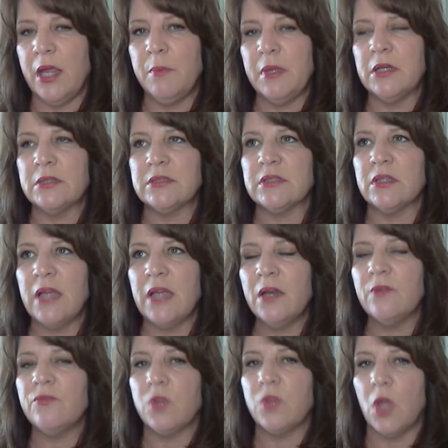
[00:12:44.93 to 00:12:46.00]
Because a lot
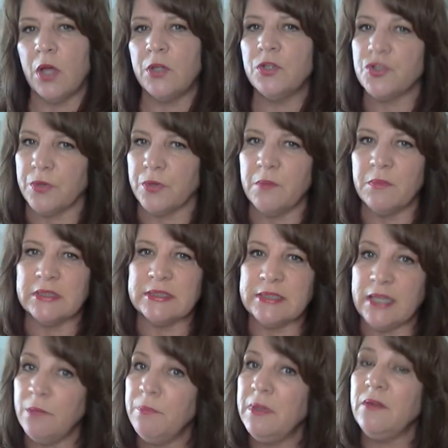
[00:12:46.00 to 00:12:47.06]
of lawn treatments
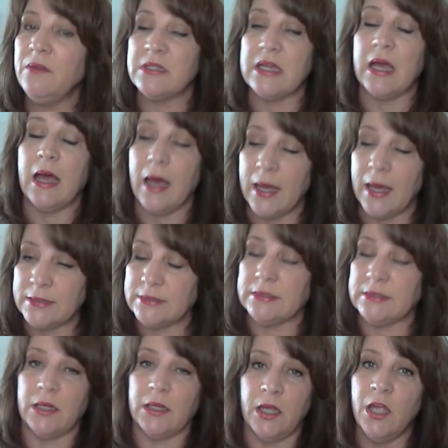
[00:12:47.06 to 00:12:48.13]
can be
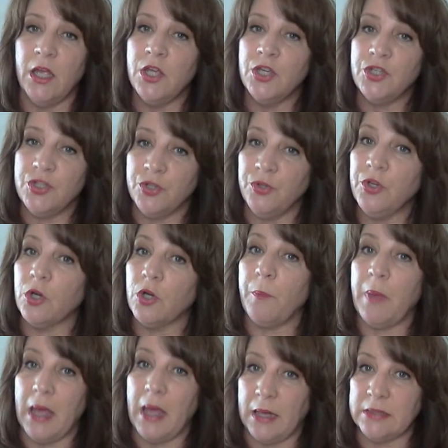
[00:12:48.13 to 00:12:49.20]
toxic to your
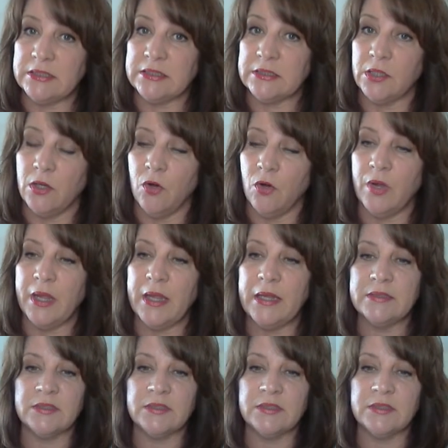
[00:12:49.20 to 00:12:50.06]
pets, okay?